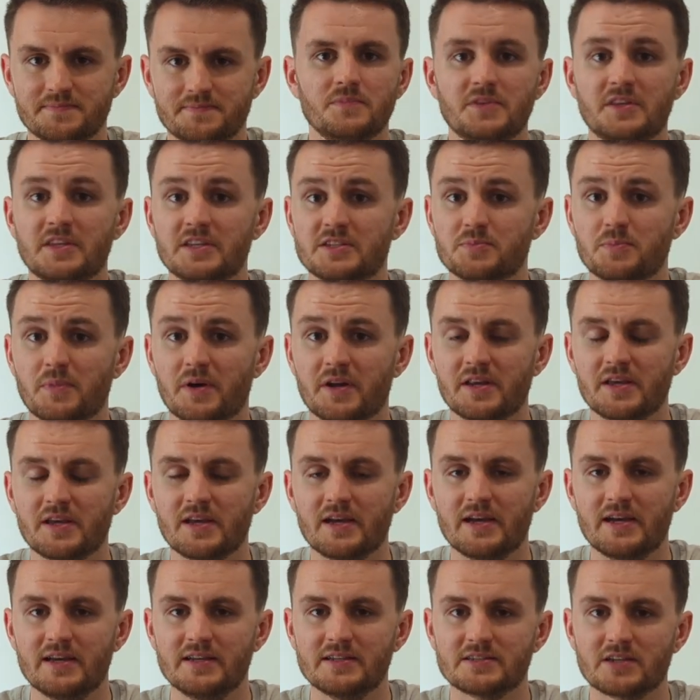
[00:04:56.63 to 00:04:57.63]
This money
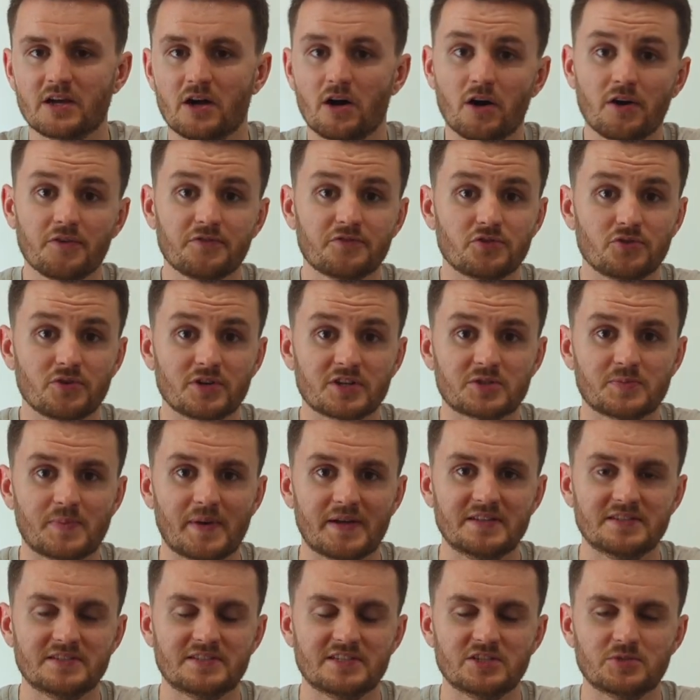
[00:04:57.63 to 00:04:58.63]
is after
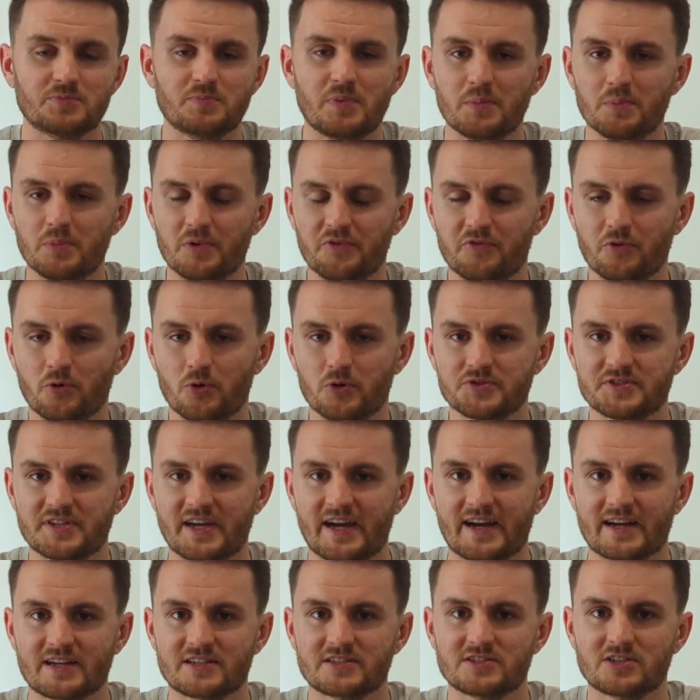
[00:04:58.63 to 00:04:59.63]
expenses but before
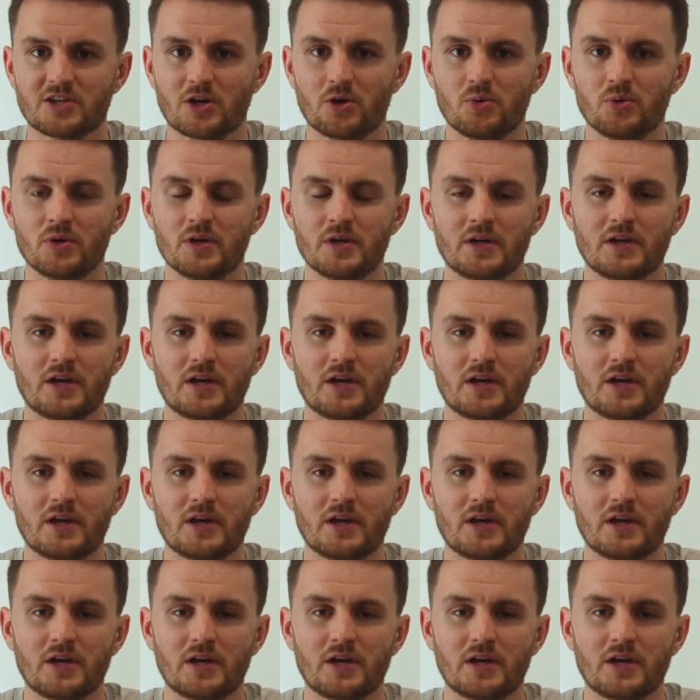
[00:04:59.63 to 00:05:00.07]
tax, so